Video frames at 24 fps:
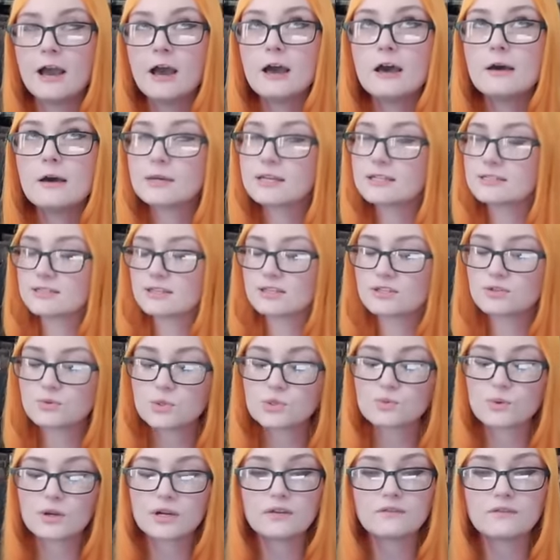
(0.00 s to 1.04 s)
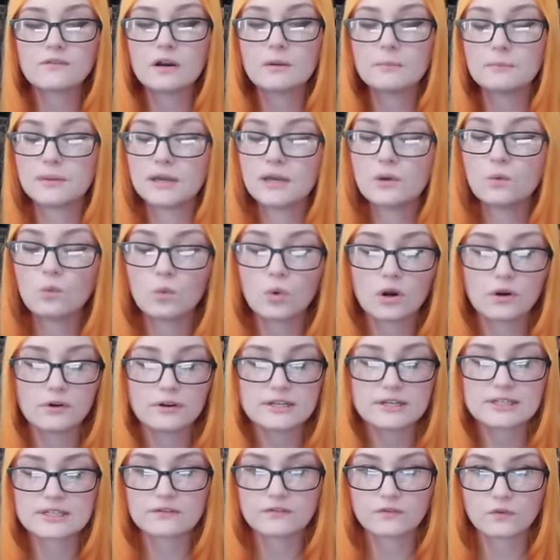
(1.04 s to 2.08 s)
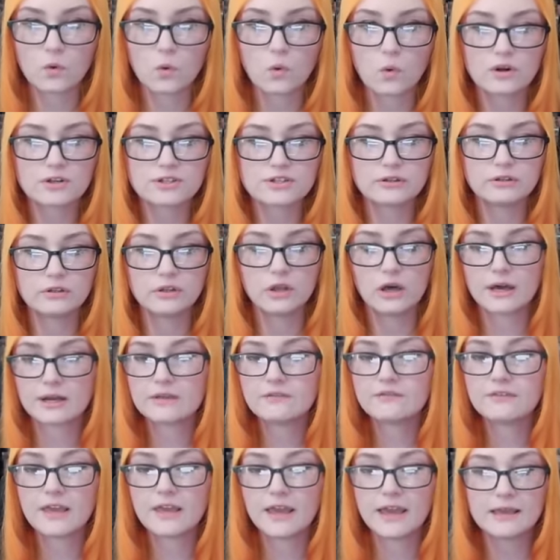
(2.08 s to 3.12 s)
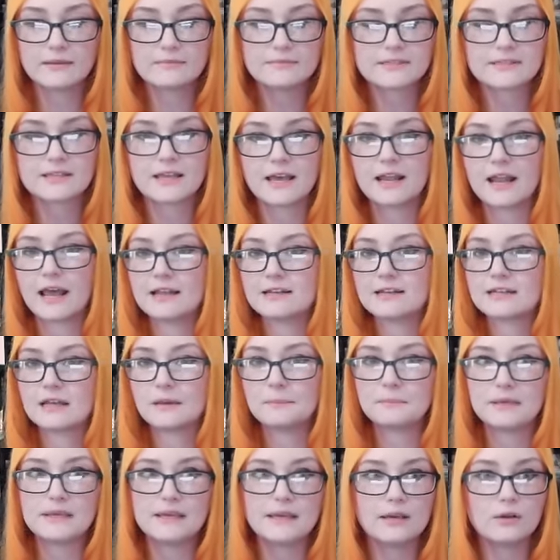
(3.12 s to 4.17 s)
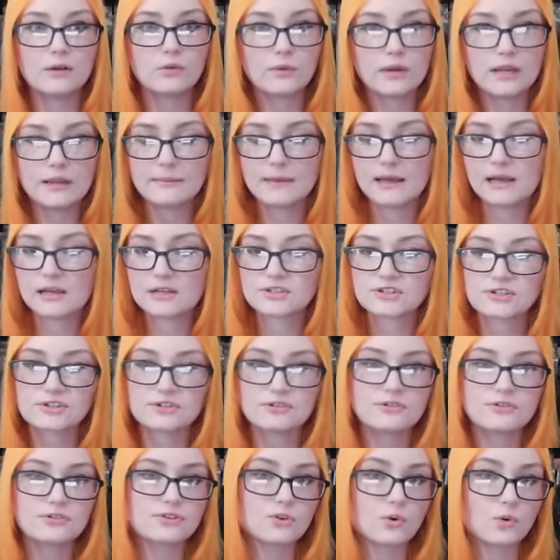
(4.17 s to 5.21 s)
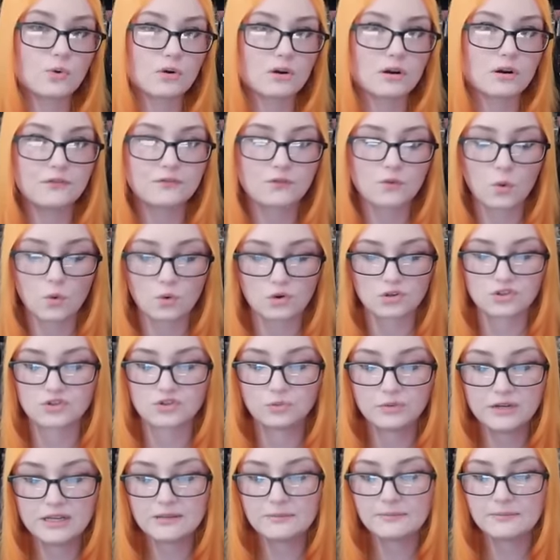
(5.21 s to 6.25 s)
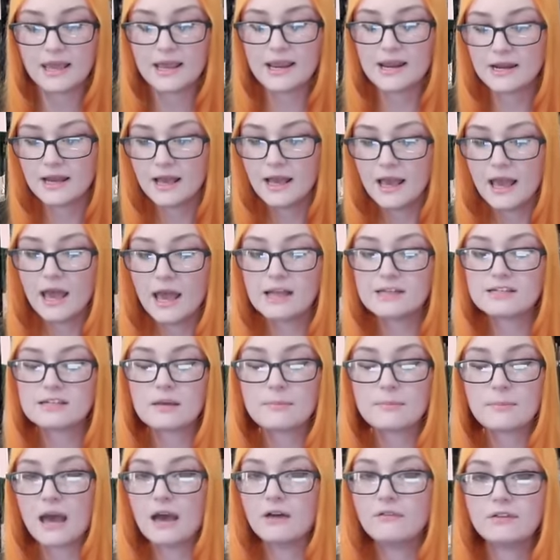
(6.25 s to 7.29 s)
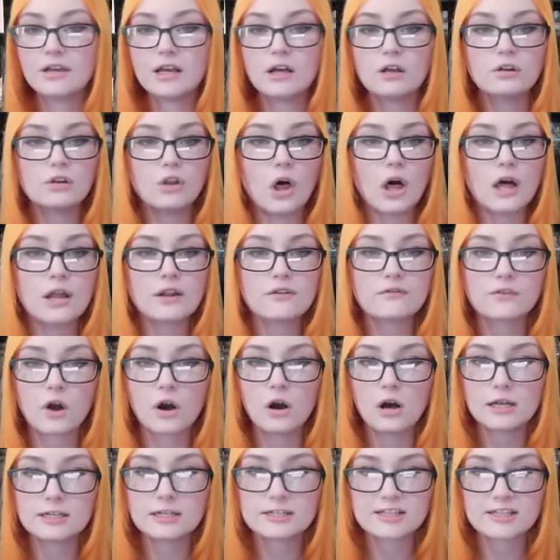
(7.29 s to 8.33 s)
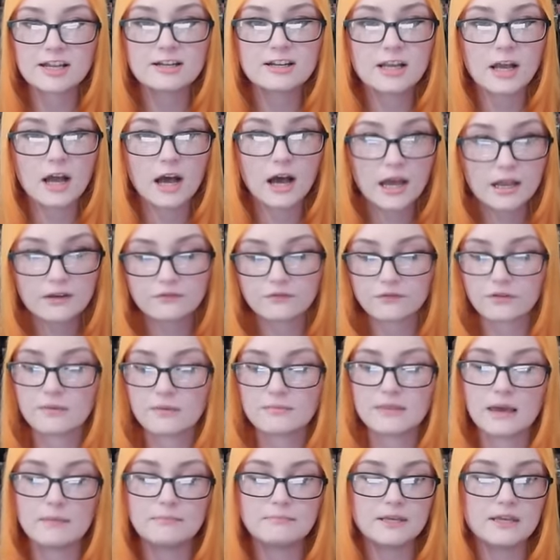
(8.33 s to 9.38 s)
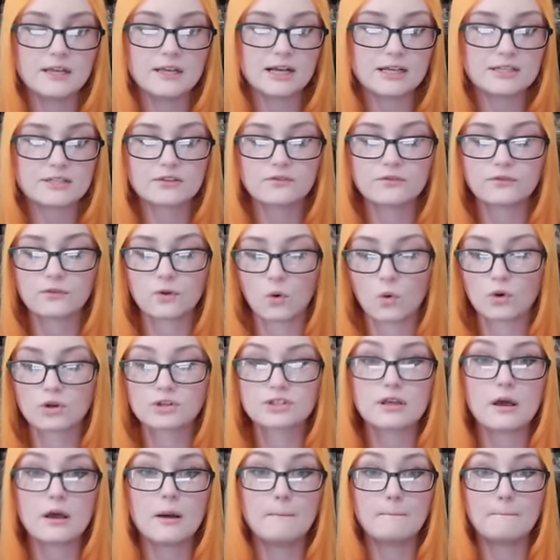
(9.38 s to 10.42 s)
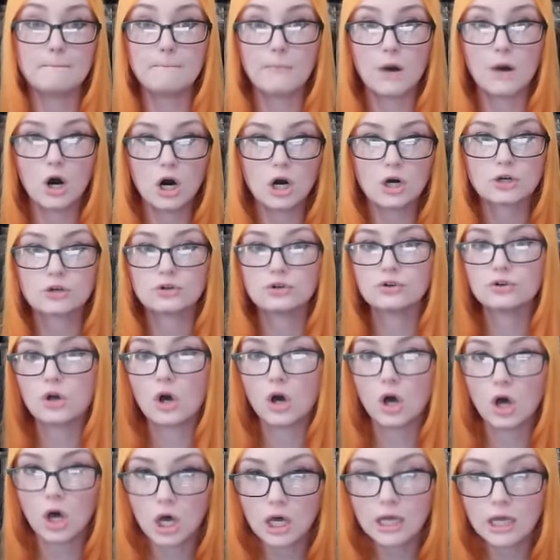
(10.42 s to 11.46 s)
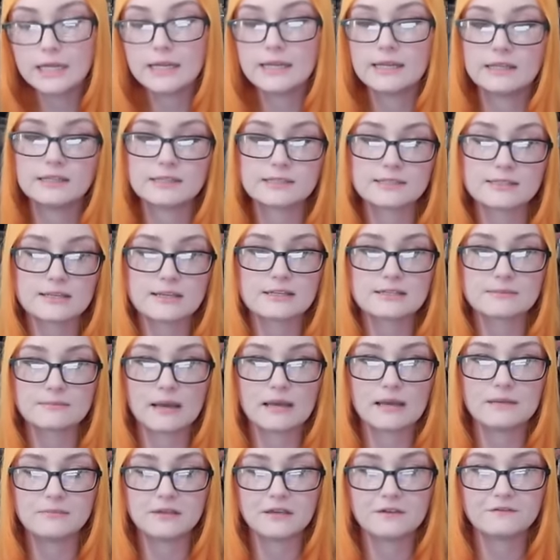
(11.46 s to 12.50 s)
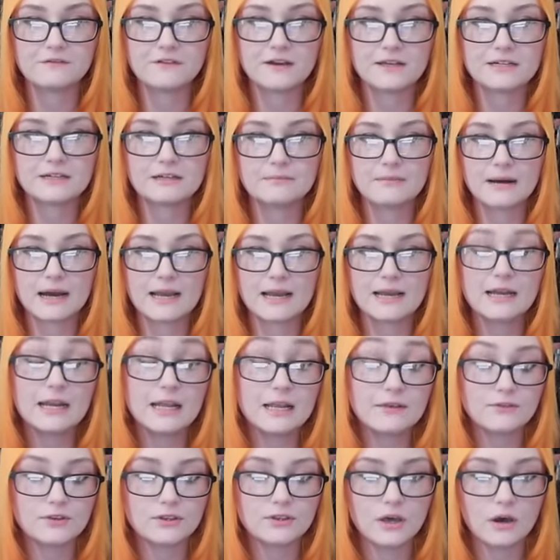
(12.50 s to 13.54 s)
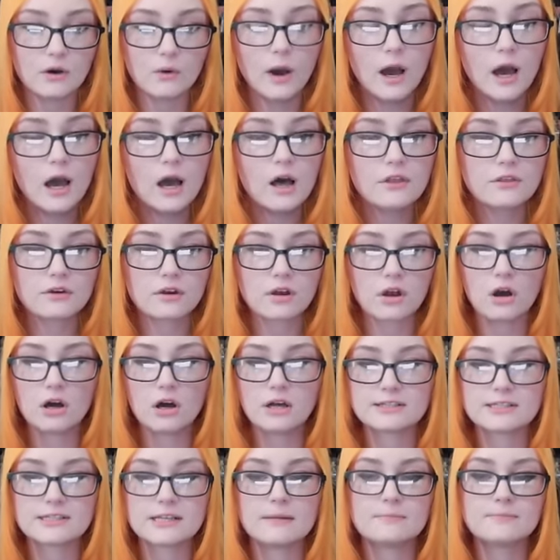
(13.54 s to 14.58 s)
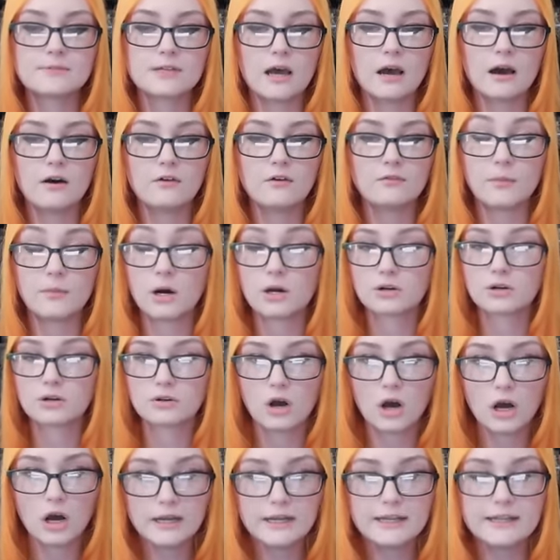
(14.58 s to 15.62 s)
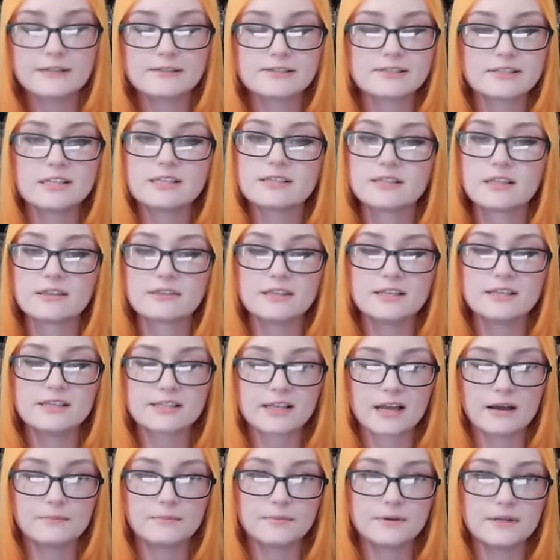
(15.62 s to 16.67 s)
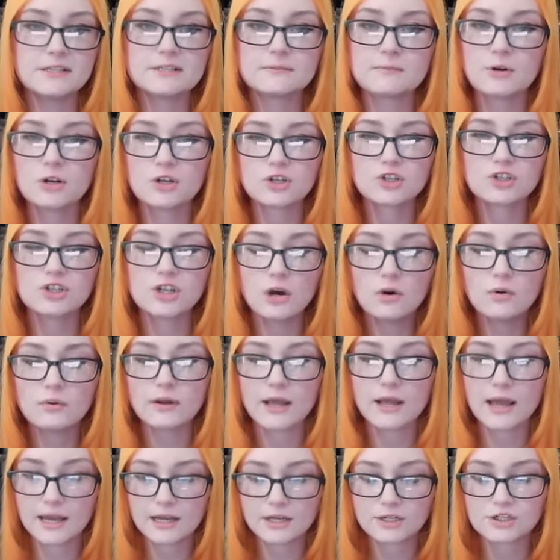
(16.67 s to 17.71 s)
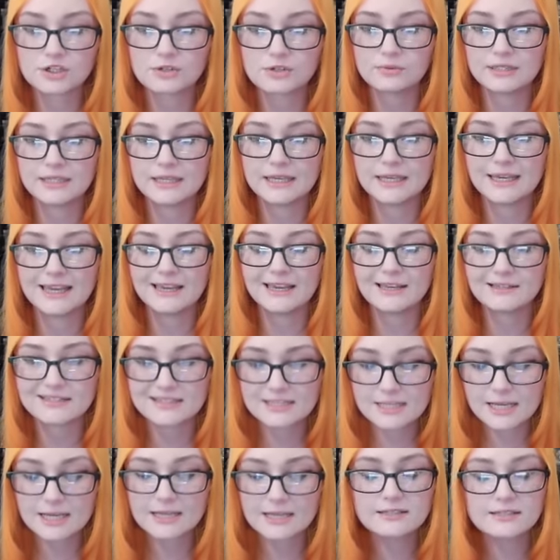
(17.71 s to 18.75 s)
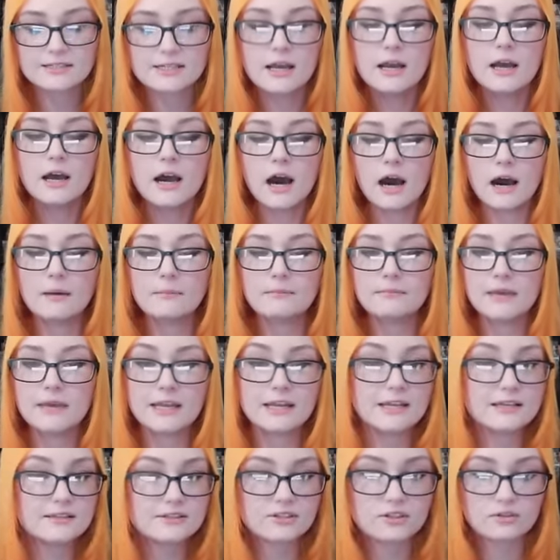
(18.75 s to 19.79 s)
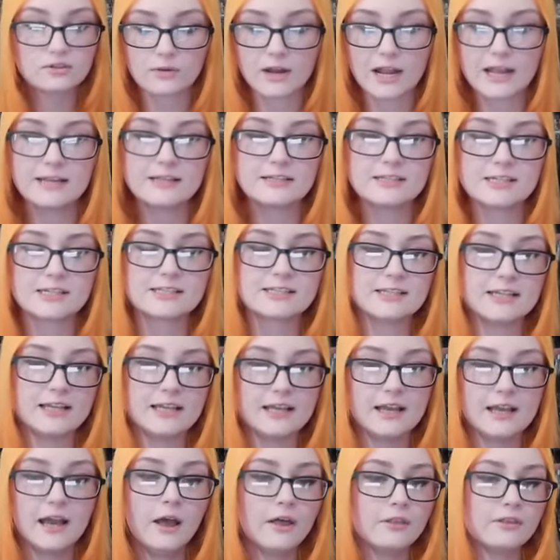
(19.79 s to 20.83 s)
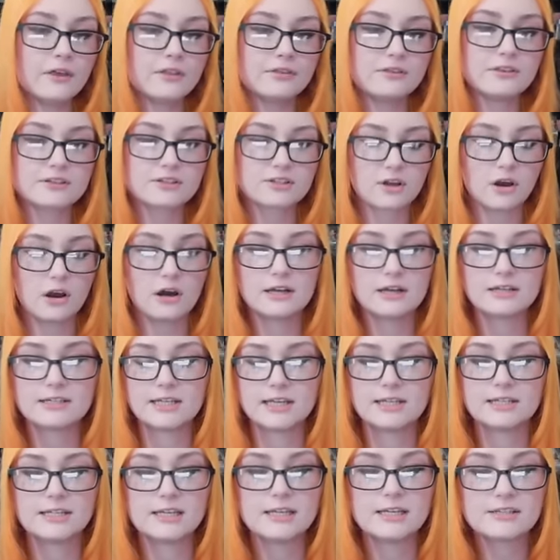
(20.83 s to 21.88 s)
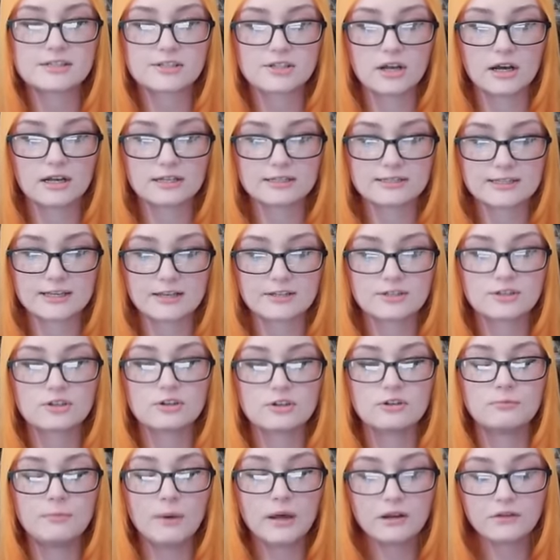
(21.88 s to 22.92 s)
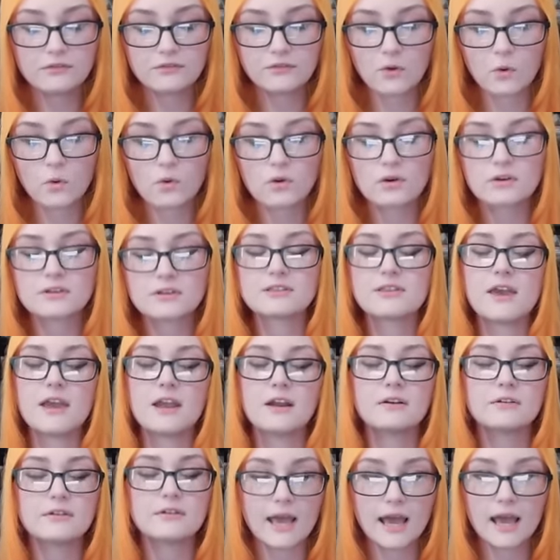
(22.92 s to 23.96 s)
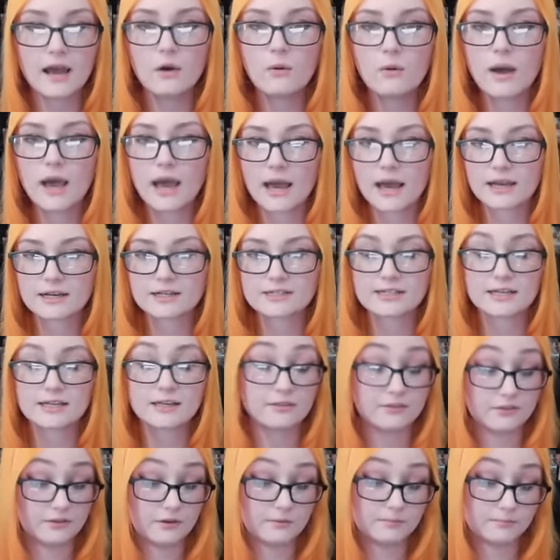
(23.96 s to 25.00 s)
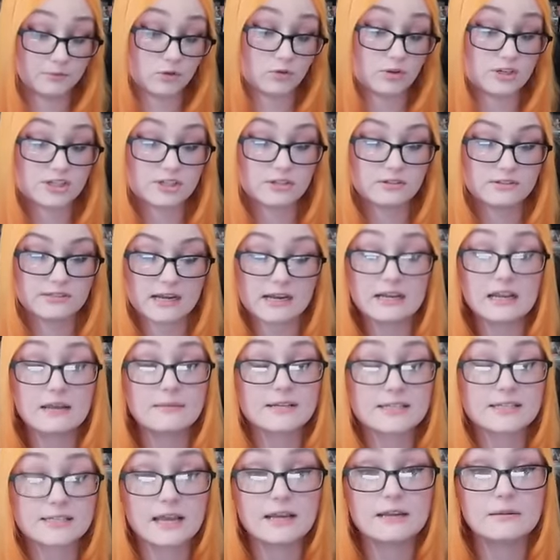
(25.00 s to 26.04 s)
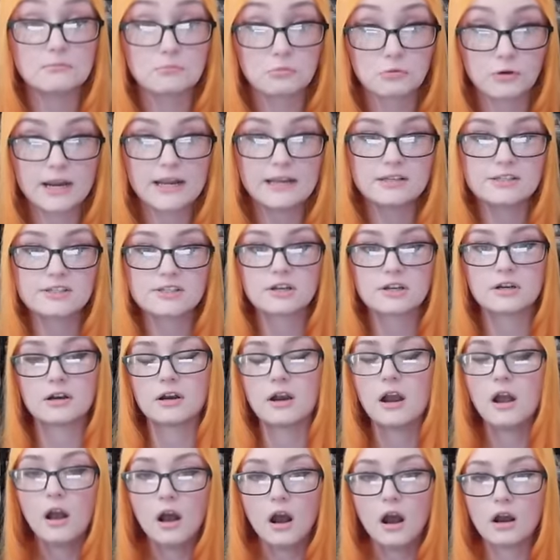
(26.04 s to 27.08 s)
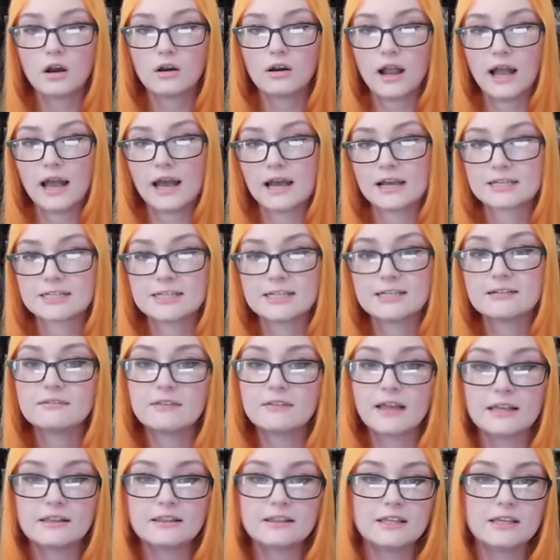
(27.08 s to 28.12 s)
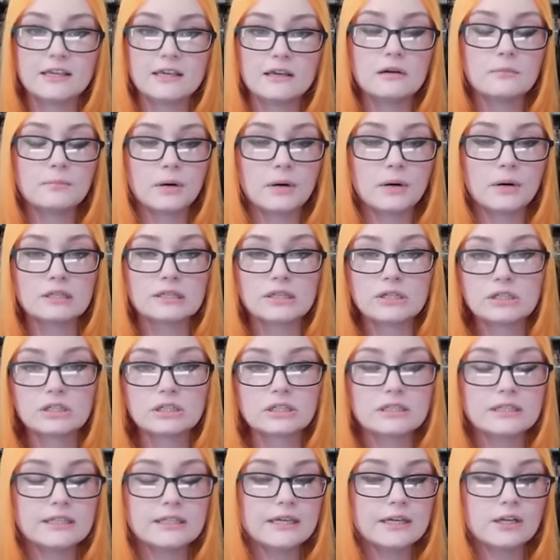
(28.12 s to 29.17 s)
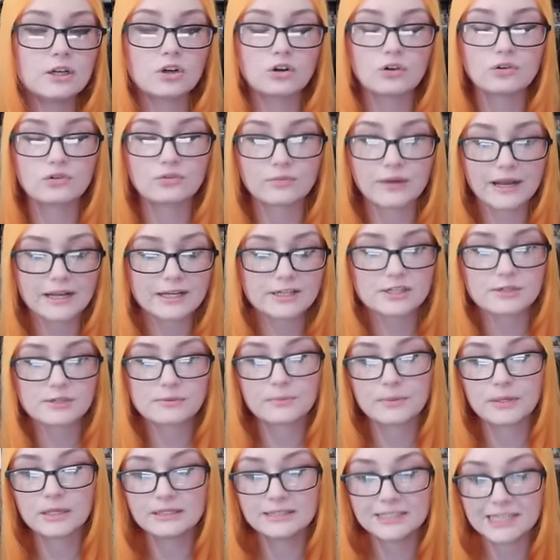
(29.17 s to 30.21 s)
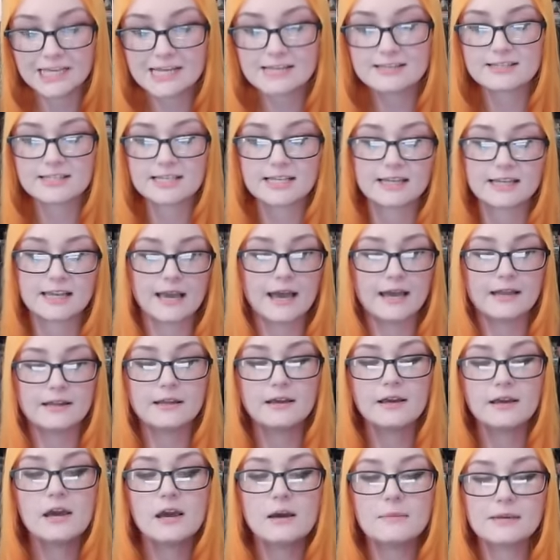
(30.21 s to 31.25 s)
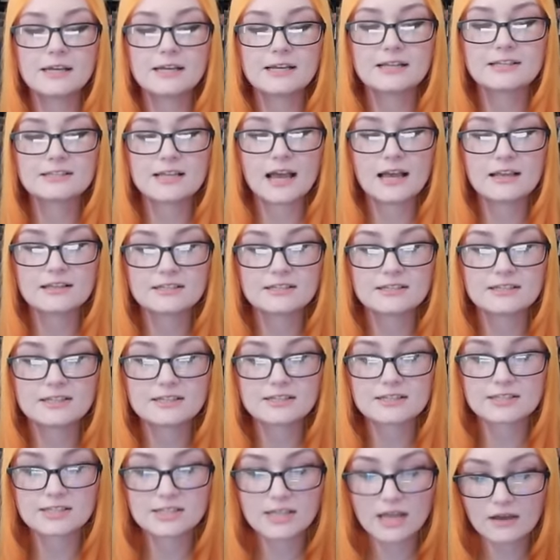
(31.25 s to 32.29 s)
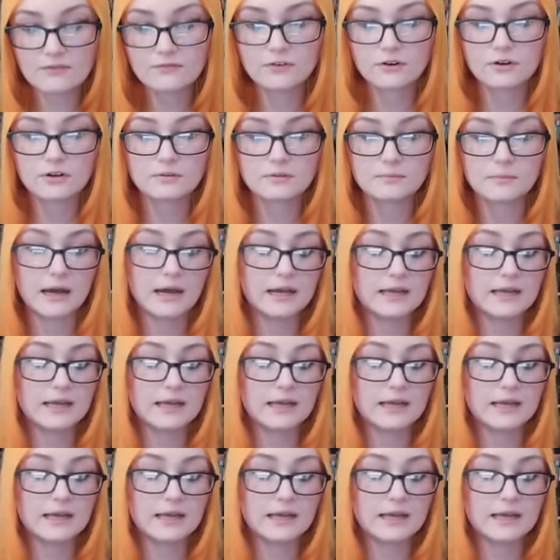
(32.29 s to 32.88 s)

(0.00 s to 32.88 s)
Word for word: because this was one of our big worries, of course. A lot of games that end up being remasters or, of course, remade end up having a lot of content cut from them because, of course, modern audiences might be offended by it, even though the concept of modern audiences that these companies push don't actually exist. Um, it is great to see that this content is not censored, but of course, they are now acting, Crystal Dynamics and Embracer are acting like the politically correct police again because as discovered by